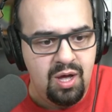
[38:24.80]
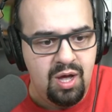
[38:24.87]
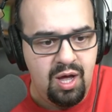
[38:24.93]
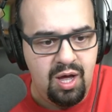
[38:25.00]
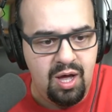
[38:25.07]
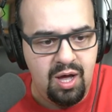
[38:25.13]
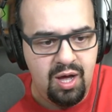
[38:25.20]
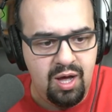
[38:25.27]

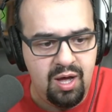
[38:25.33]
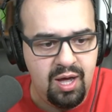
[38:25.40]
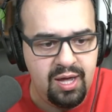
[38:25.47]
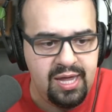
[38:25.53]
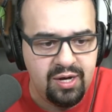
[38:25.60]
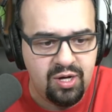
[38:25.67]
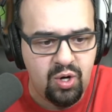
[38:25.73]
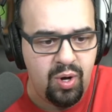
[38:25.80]

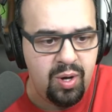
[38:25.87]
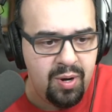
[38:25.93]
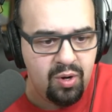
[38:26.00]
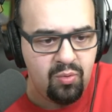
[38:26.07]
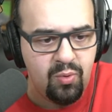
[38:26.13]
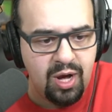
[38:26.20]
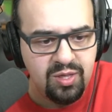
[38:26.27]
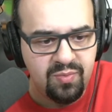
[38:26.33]
Again, Kareem
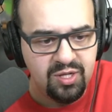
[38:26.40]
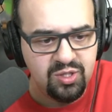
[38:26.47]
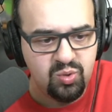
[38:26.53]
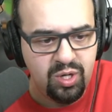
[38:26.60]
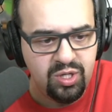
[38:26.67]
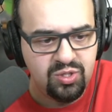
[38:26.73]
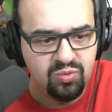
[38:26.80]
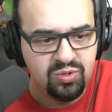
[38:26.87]
Hunt ran the ball
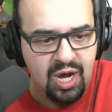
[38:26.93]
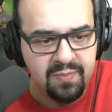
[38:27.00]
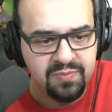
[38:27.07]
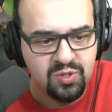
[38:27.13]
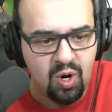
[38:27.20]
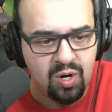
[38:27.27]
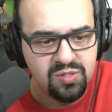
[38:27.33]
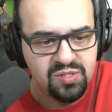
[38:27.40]
22 times.
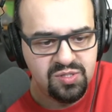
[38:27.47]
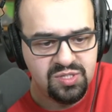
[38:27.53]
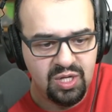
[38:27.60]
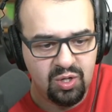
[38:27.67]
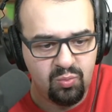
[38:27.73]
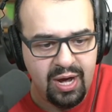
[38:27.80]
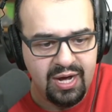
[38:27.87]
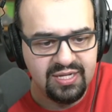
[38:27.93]
Carson
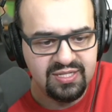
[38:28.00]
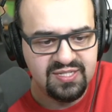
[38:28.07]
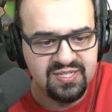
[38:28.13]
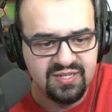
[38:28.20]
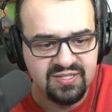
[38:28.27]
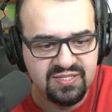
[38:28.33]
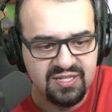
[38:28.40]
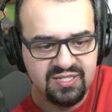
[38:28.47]
Steele ran it
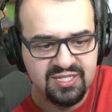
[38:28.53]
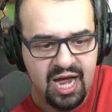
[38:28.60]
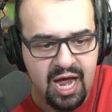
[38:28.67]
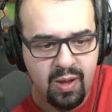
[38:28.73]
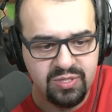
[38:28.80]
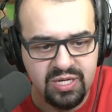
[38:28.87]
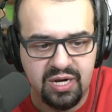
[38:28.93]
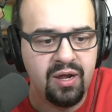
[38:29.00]
16
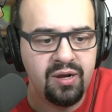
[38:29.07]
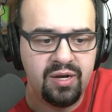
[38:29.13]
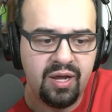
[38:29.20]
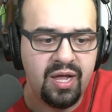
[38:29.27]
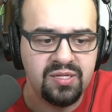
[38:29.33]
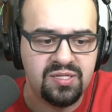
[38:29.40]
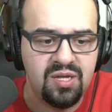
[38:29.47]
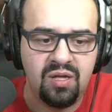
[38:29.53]
times. And
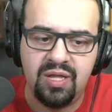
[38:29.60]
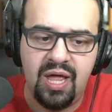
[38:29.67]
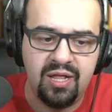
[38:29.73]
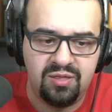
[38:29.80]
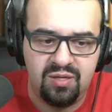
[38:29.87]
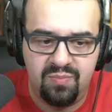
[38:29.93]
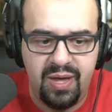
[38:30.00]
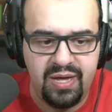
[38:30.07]
again, Steele,
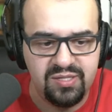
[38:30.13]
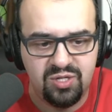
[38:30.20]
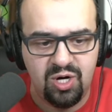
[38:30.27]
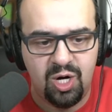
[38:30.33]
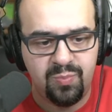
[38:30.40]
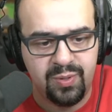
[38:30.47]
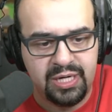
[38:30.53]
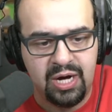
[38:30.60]
not the best
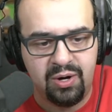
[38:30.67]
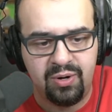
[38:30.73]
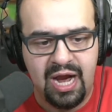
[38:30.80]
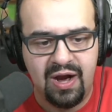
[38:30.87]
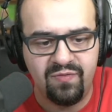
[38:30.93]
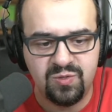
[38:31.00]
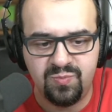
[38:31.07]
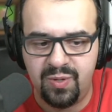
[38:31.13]
yard per carry
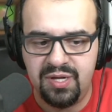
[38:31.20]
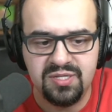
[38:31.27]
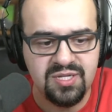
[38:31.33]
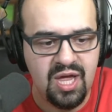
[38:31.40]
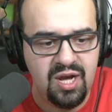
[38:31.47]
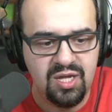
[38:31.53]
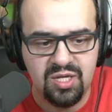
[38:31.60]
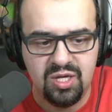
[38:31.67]
average, but he's
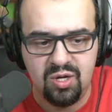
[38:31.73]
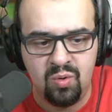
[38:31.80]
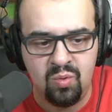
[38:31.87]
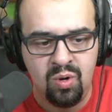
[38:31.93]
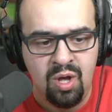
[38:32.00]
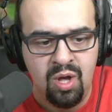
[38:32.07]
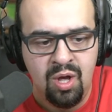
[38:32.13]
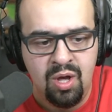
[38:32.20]
getting you
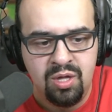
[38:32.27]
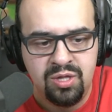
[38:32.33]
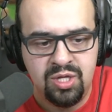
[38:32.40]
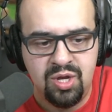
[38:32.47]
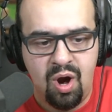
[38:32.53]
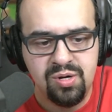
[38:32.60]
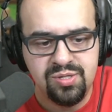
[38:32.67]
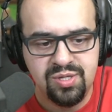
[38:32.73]
the
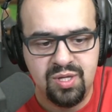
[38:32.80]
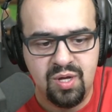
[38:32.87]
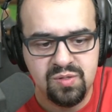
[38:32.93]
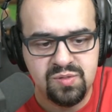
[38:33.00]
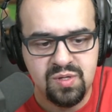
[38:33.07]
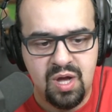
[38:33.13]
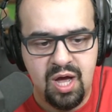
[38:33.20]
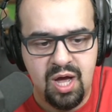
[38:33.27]
yards in
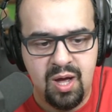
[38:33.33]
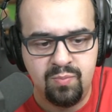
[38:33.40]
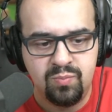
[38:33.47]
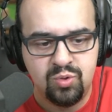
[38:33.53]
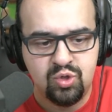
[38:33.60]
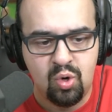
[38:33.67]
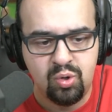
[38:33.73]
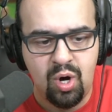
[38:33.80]
those
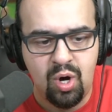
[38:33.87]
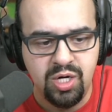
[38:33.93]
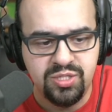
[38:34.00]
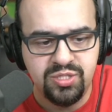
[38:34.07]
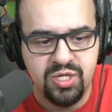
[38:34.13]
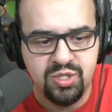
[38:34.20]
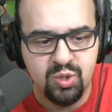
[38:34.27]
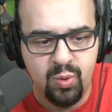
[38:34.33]
short yardage
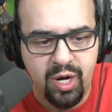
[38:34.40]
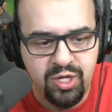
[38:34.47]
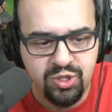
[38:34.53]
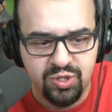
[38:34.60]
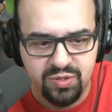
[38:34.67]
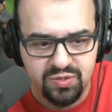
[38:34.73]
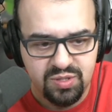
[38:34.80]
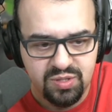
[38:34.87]

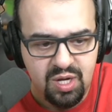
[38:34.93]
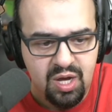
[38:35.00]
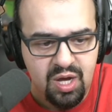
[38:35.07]
situations.